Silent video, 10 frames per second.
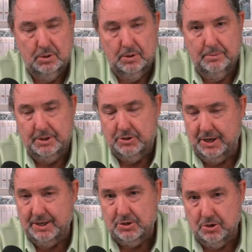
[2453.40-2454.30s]
because you
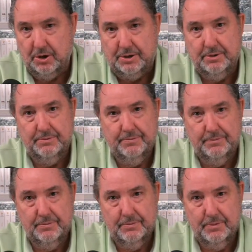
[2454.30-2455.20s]
got to start
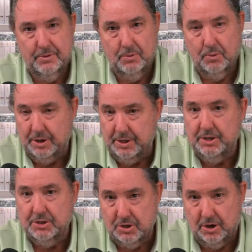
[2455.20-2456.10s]
where you need
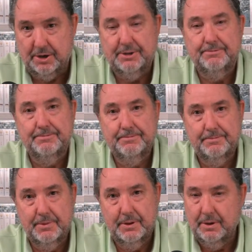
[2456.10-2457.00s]
to start.
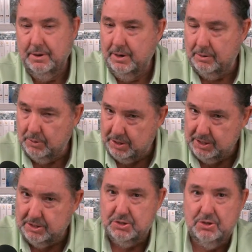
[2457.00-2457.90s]
And where you
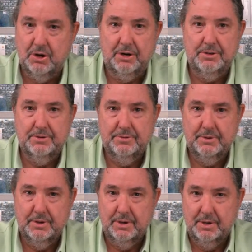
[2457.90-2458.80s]
need to start
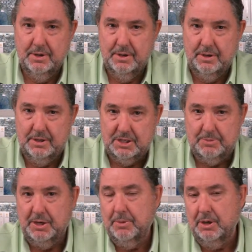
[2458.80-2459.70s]
is to
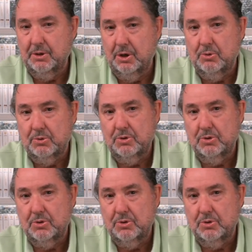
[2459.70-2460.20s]
be among those